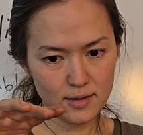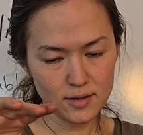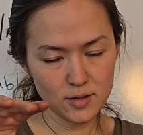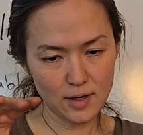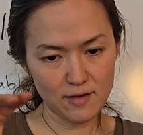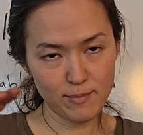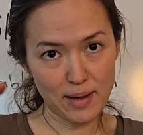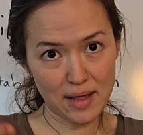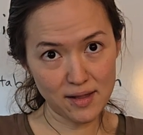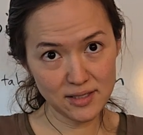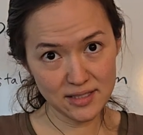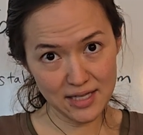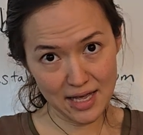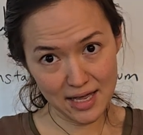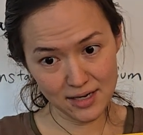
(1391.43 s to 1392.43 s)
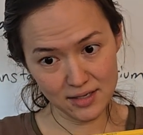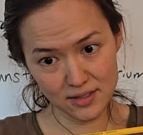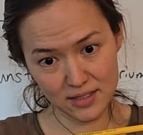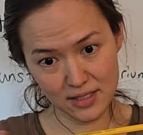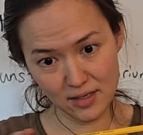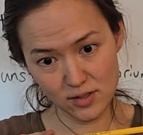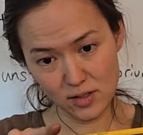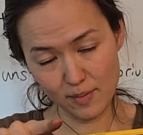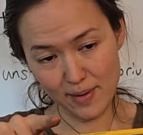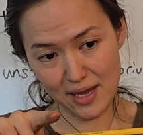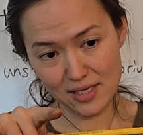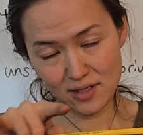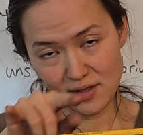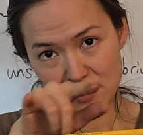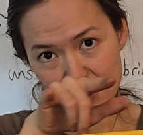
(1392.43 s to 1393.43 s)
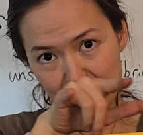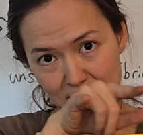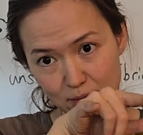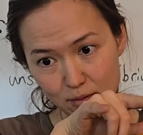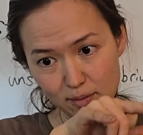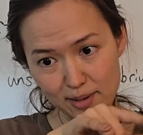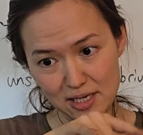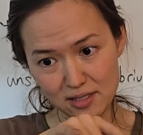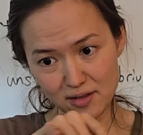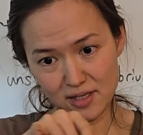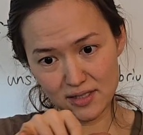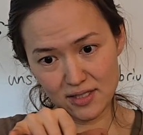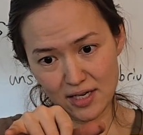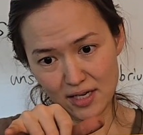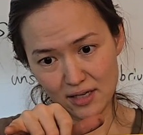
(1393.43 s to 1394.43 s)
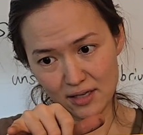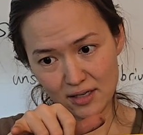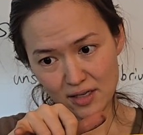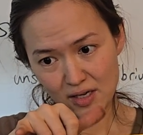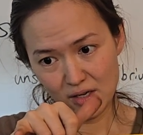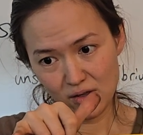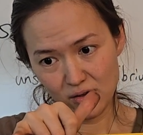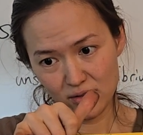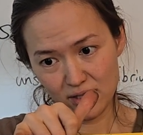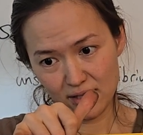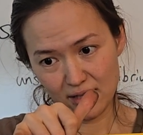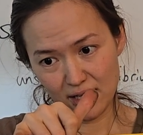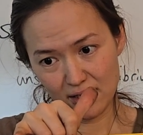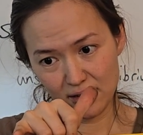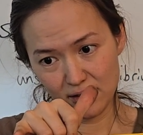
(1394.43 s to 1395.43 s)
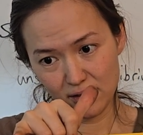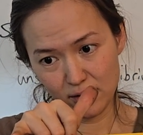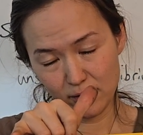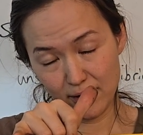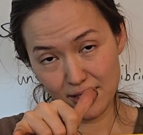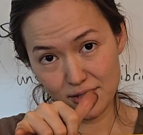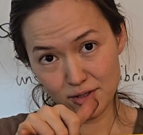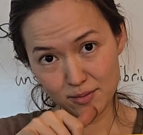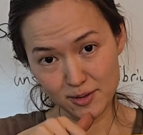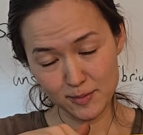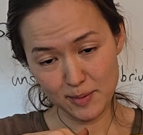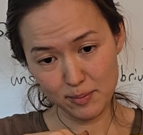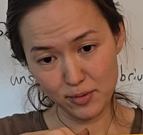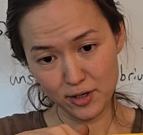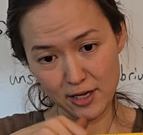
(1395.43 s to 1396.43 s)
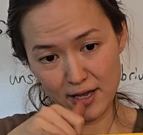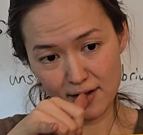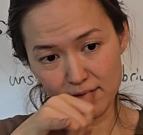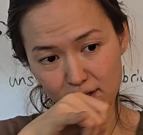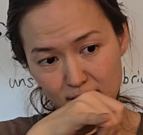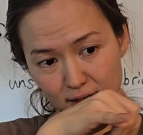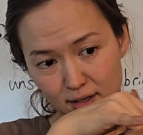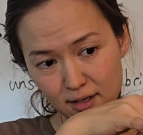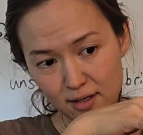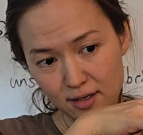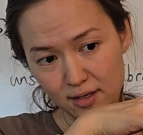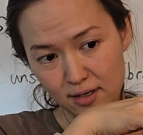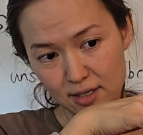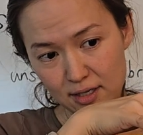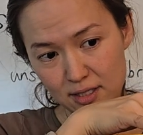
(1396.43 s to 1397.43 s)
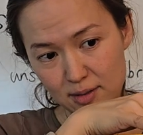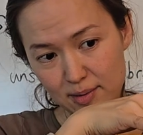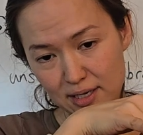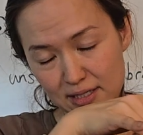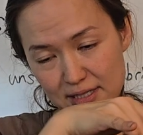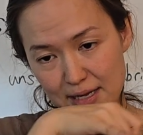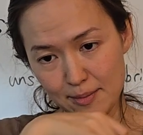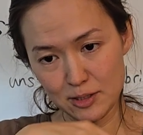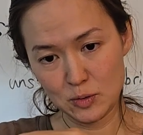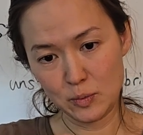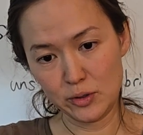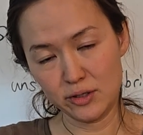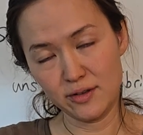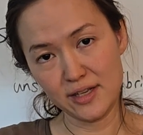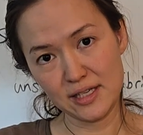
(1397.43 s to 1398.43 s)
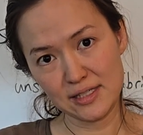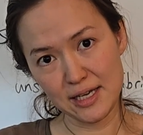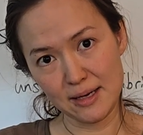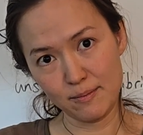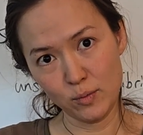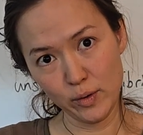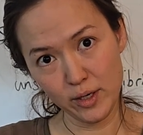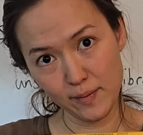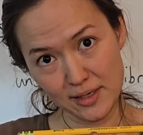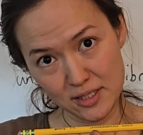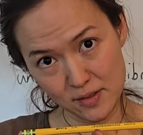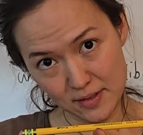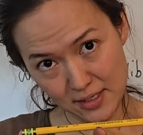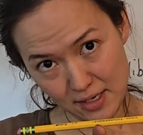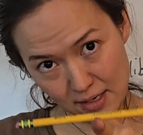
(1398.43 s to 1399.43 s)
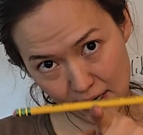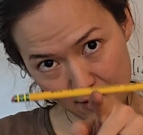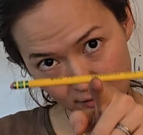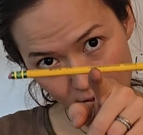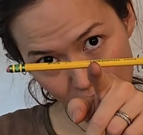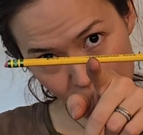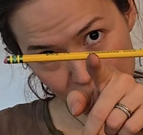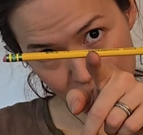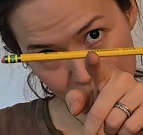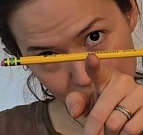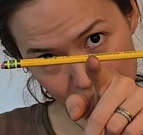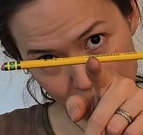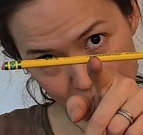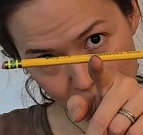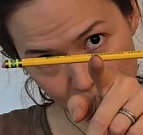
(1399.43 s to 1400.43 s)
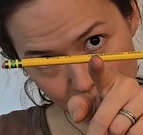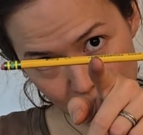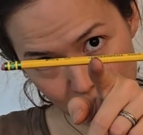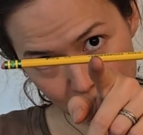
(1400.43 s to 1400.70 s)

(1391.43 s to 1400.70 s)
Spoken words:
So I balanced that. See, so the mass on this side is equal to the mass on that side. Looks like that little eraser must be pretty heavy to balance that much wood on that side. Well, anyways, you see, I've got this in.